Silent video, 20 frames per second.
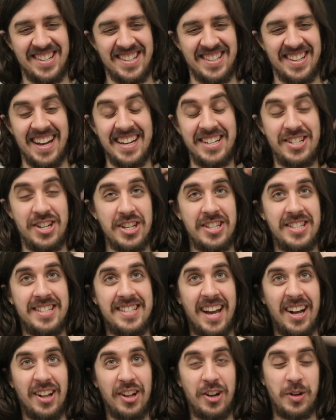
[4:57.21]
She's like, just
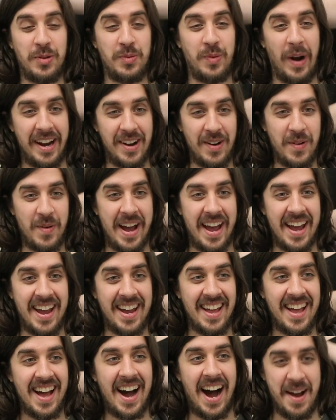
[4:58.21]
tell her right
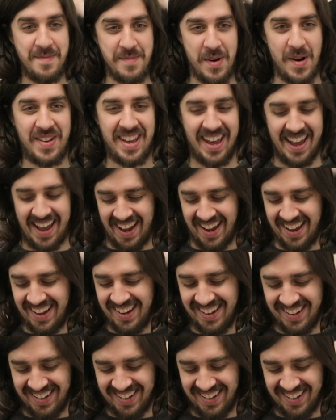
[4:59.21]
away I'm okay.